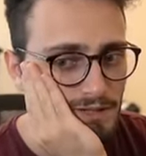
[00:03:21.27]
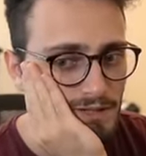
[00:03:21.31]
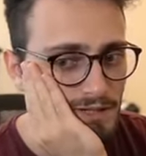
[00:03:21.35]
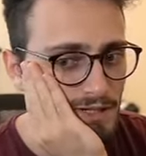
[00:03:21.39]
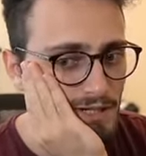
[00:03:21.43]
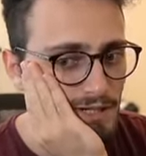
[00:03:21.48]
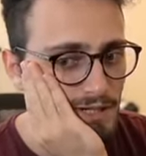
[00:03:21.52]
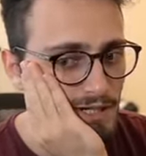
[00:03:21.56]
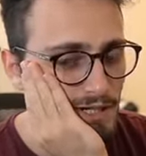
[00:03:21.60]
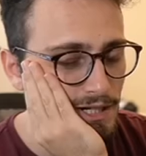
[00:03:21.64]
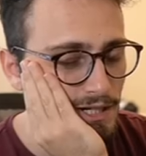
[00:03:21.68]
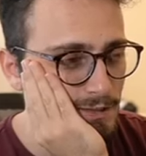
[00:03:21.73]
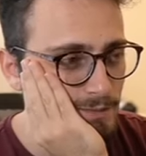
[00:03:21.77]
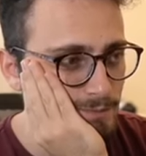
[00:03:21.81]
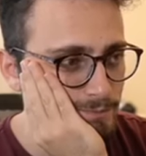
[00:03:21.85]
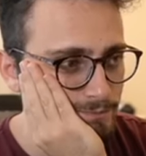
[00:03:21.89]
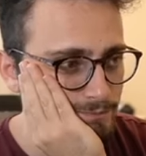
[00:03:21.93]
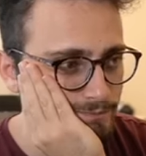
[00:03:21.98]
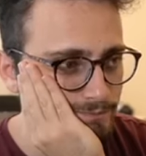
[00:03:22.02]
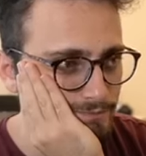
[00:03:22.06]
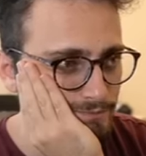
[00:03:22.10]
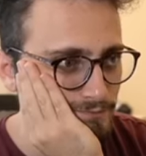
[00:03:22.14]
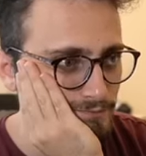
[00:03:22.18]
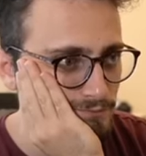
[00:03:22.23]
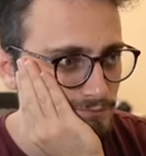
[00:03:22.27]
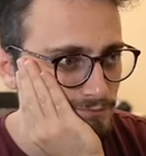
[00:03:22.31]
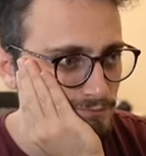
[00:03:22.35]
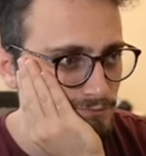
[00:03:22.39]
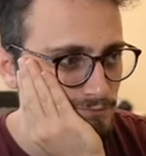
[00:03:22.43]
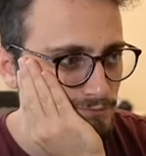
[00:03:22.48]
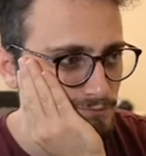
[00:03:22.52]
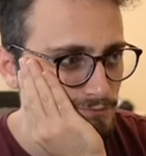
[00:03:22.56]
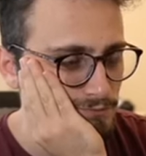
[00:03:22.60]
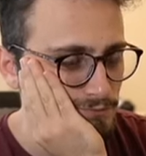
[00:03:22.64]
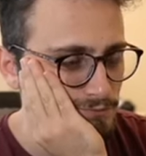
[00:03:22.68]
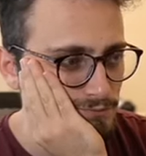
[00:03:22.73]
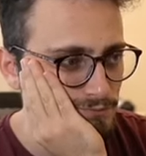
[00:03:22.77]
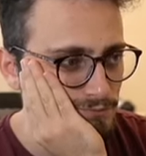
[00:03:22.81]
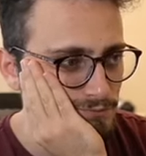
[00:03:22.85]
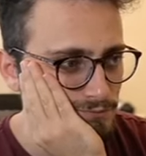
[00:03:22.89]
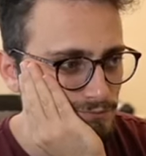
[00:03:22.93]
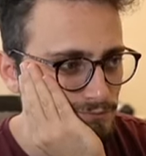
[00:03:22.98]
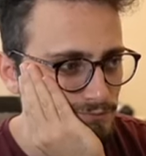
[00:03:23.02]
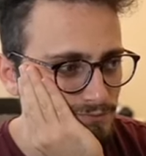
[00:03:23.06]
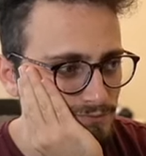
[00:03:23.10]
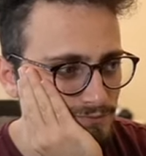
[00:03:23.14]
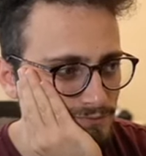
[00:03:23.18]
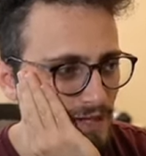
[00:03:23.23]
um,
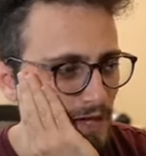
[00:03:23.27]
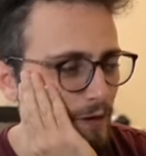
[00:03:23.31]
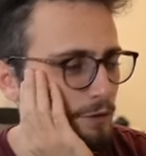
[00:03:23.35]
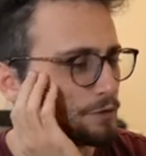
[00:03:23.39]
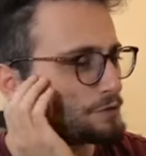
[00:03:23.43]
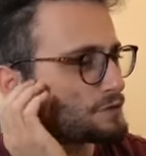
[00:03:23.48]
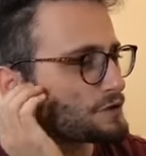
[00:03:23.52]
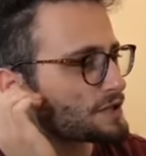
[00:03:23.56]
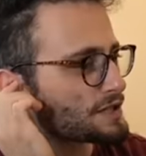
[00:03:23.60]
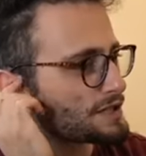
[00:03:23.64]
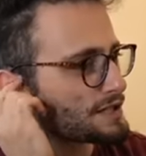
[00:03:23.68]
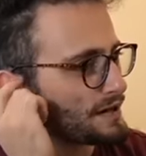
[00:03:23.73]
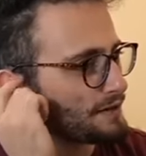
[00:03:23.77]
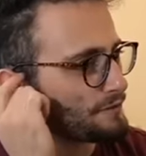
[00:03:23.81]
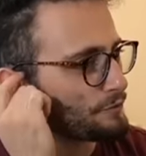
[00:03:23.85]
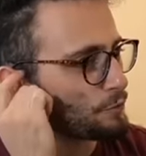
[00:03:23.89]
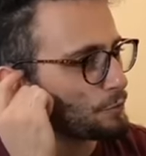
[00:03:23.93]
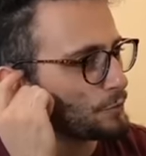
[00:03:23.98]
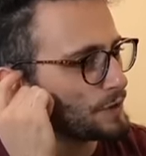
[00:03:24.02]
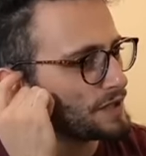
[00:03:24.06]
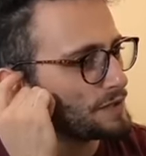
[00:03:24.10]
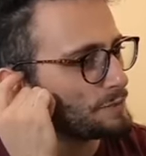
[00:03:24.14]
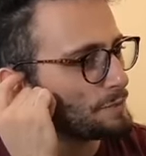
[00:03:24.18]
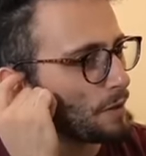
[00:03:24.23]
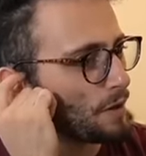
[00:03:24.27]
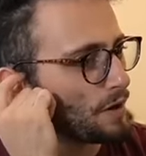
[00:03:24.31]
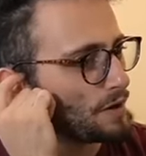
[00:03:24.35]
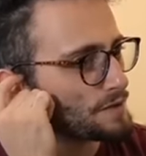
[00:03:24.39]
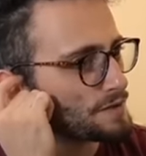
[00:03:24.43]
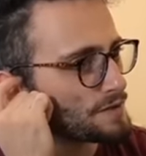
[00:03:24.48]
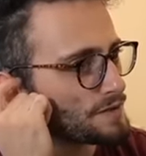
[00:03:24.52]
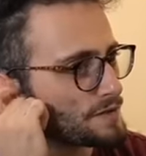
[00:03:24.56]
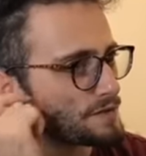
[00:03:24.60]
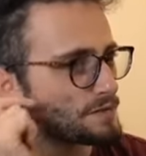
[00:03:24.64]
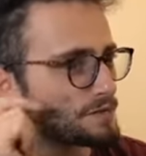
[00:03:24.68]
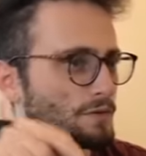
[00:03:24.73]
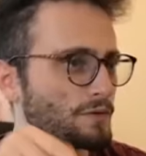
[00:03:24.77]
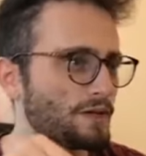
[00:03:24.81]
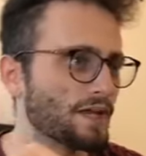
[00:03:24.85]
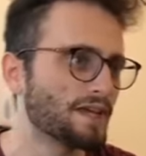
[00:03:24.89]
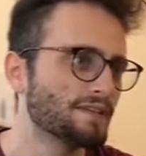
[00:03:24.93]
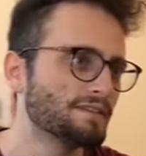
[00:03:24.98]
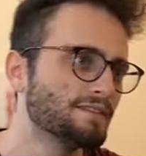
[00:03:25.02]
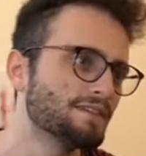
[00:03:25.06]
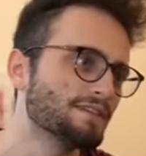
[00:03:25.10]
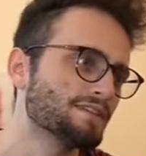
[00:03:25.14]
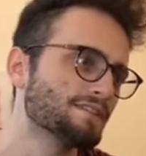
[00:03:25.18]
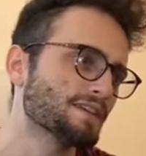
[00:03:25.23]
now you just have weak pawns. So
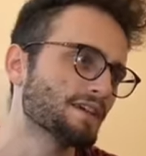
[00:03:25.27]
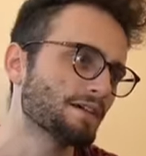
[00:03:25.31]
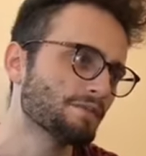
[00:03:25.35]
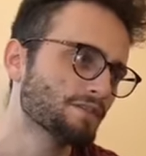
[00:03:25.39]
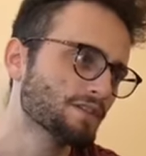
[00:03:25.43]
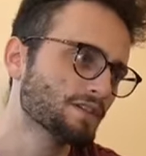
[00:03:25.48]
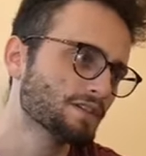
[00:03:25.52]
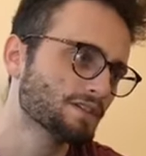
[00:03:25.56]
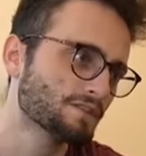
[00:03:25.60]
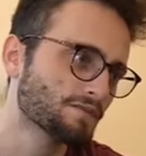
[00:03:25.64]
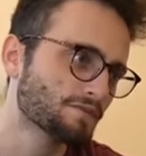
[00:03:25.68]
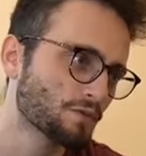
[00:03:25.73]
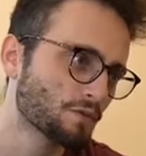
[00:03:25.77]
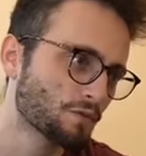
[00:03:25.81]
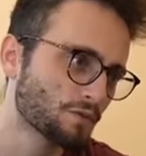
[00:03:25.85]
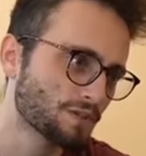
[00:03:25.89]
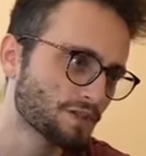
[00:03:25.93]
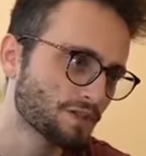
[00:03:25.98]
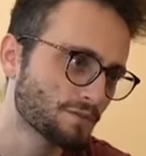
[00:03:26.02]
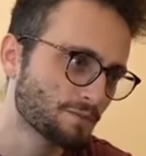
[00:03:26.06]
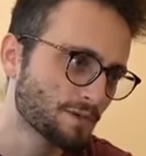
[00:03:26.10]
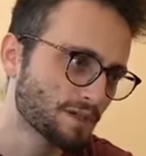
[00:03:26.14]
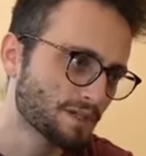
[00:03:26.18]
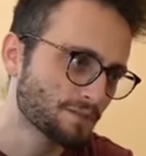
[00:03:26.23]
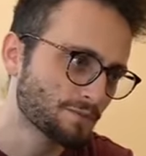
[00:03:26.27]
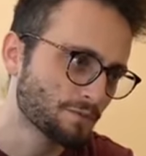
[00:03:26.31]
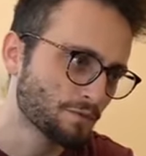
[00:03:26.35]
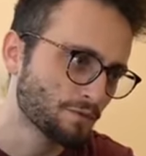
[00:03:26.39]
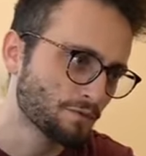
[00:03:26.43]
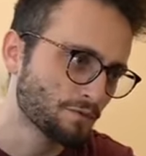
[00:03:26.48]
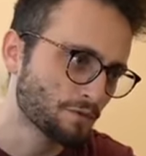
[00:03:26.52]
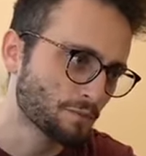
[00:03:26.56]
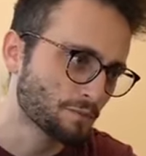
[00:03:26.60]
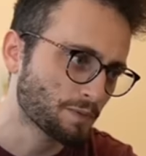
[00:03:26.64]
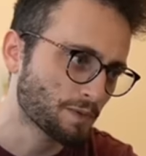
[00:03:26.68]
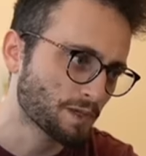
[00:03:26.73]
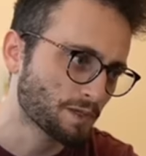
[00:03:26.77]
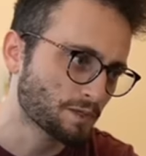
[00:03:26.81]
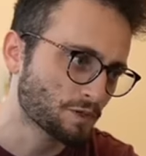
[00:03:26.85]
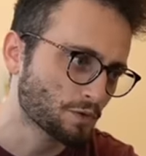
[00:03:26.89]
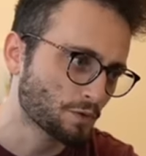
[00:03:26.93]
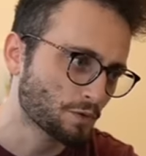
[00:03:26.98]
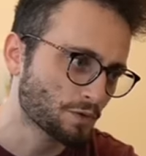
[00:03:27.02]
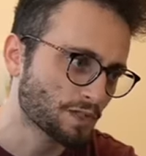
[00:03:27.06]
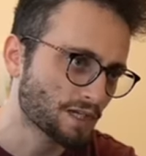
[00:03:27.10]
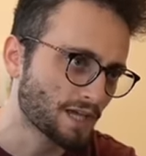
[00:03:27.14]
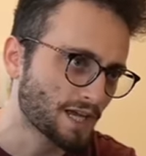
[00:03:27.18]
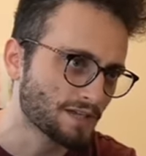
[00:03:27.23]
knight d seven is, of course, the best move. We're playing
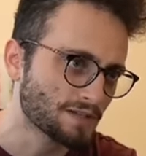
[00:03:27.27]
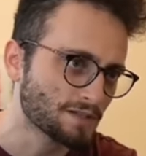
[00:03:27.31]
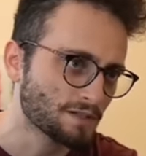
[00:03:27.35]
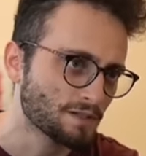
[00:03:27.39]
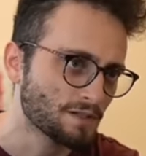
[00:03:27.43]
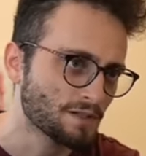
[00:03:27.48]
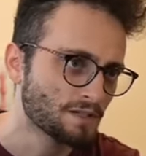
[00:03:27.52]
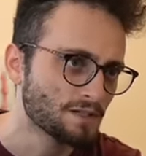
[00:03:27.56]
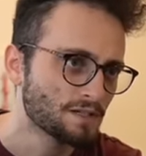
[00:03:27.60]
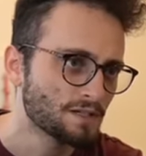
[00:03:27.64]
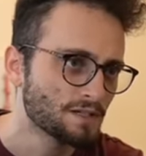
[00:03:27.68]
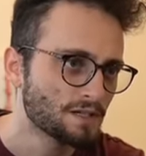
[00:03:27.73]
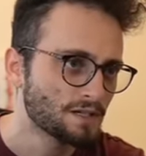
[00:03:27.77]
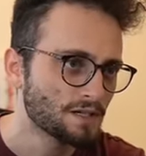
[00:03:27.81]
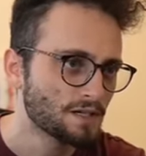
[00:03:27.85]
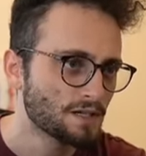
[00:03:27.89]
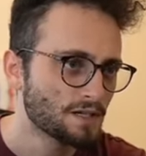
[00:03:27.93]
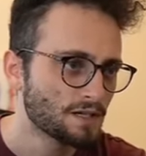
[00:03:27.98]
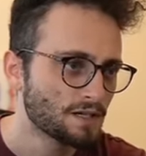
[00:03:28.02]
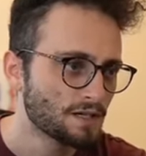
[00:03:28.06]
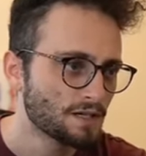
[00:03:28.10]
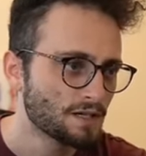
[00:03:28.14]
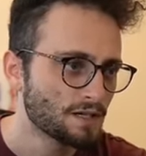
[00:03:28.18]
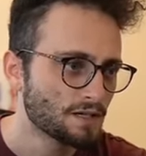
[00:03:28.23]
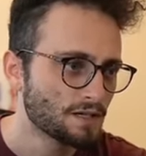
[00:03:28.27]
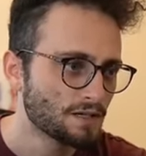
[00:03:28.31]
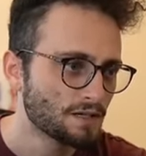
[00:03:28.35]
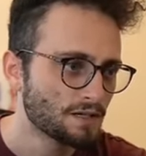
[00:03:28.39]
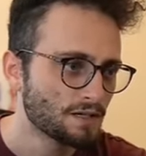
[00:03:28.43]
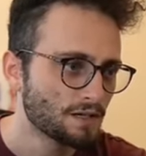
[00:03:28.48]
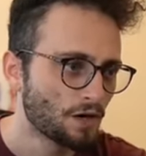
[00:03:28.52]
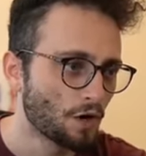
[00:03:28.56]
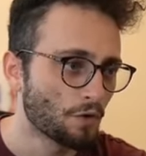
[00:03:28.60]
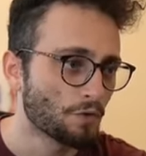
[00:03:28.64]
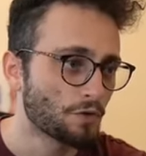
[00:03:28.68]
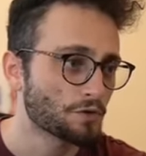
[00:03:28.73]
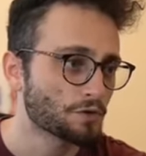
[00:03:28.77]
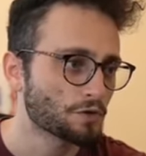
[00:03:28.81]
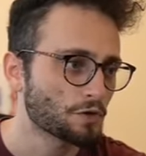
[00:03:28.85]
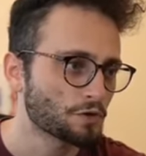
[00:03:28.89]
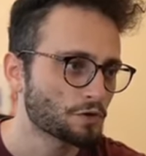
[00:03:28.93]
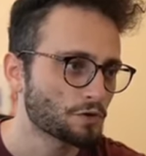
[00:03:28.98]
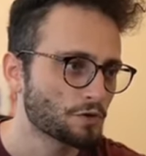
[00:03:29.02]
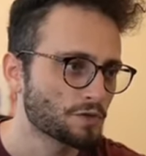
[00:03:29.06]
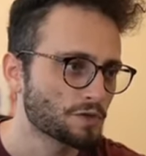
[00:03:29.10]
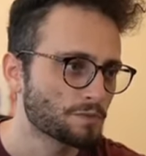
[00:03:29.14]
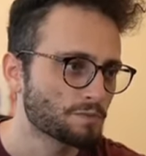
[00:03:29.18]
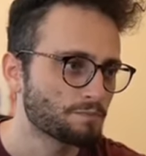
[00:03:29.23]
short castle. Oh, there's
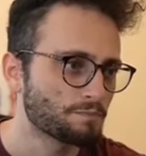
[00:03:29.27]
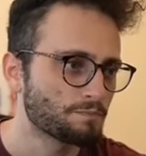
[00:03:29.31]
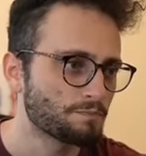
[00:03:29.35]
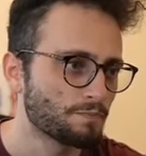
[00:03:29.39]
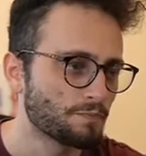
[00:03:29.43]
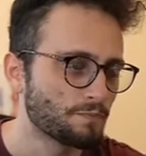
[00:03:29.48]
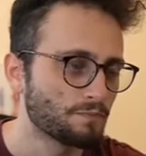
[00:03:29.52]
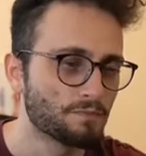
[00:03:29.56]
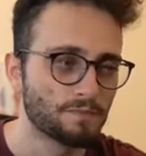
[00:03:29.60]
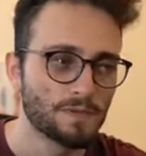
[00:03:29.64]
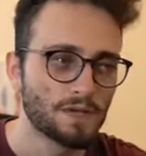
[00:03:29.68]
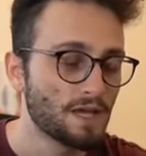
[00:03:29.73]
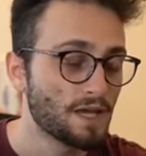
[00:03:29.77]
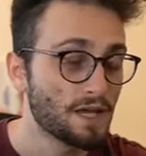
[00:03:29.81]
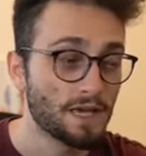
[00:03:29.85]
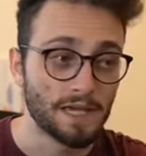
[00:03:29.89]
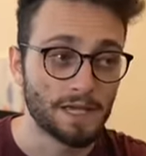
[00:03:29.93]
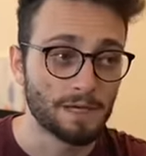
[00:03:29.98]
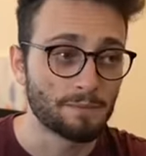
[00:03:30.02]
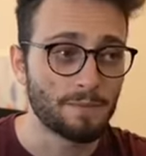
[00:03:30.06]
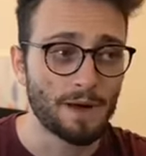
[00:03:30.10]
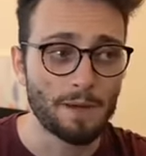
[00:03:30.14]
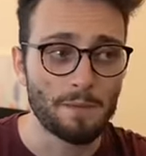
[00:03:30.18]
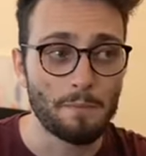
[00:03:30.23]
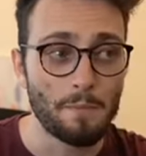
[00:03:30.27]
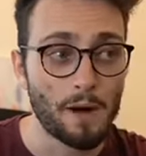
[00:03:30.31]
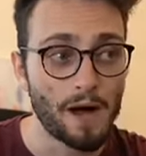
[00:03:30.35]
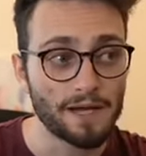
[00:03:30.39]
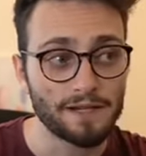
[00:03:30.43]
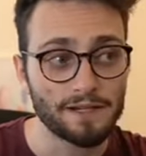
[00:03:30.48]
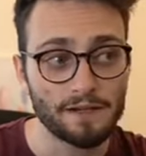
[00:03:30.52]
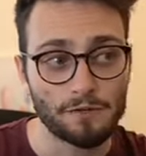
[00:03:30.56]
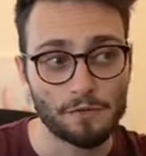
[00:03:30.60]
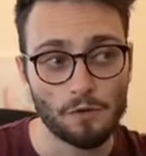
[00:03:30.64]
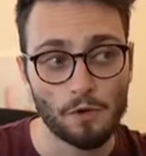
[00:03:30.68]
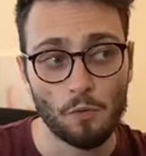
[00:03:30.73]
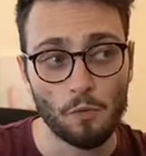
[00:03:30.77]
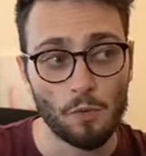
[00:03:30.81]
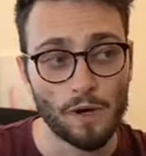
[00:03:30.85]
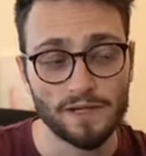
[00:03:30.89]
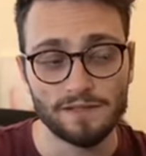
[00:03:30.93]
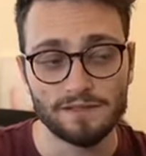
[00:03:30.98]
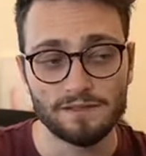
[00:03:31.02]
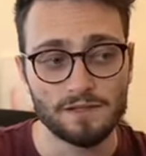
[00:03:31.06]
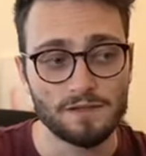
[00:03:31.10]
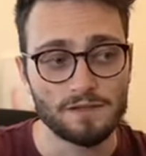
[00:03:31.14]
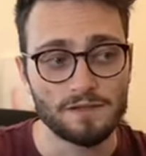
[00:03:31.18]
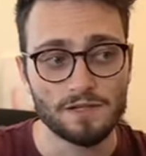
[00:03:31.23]
also this... In my mind, I thought
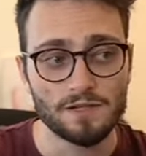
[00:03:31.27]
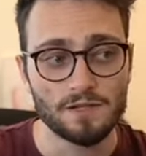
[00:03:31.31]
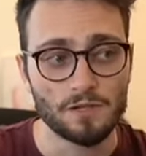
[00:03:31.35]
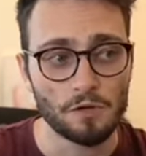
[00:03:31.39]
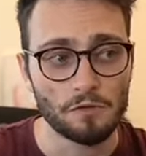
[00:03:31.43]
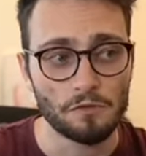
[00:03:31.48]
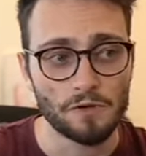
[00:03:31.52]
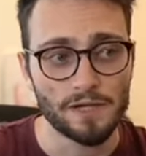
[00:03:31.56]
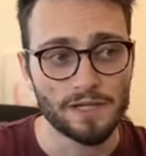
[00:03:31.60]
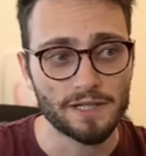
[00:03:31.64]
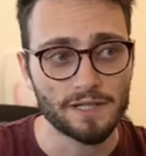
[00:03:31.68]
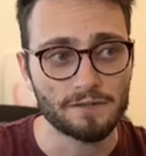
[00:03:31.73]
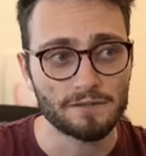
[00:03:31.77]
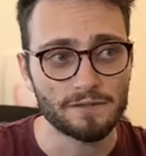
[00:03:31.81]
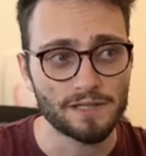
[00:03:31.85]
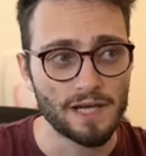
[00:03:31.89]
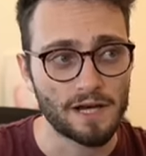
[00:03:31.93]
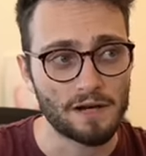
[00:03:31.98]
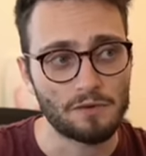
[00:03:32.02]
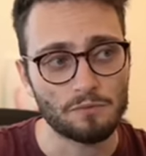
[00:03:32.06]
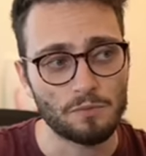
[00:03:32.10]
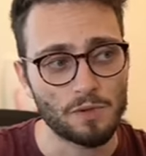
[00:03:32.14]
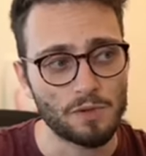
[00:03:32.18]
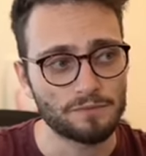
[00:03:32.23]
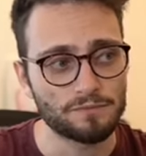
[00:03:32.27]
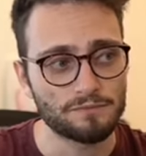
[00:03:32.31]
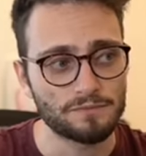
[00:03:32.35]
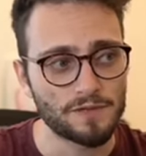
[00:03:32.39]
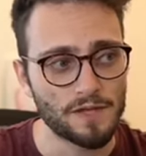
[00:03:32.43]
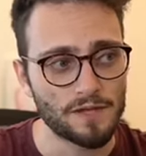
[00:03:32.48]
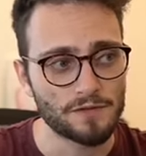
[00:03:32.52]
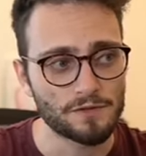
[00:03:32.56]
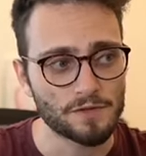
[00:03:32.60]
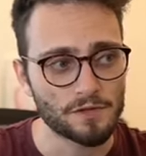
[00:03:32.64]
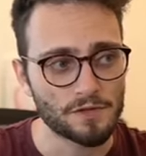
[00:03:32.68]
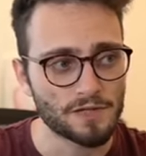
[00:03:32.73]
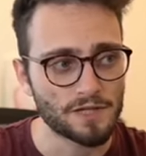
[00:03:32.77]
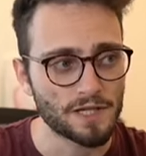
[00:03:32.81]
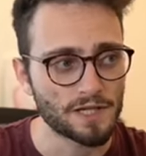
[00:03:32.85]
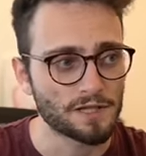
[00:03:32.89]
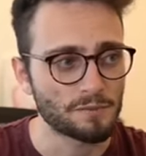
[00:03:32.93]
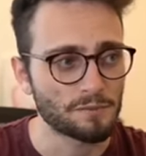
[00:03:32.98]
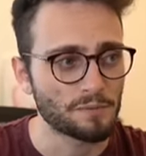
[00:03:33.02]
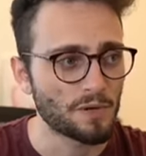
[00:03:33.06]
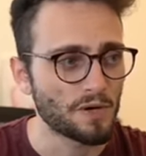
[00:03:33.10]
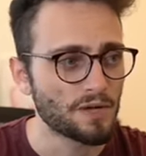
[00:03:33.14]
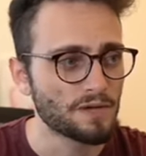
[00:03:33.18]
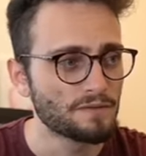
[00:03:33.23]
white did this already. Yeah, well, then just take the
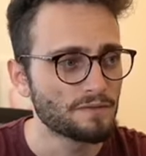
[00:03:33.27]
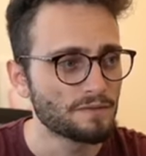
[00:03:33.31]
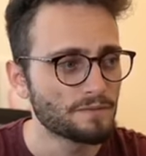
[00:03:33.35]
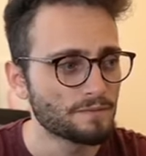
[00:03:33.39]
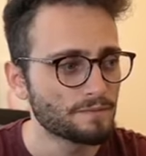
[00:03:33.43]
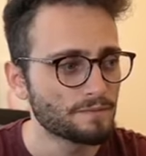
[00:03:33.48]
pawn.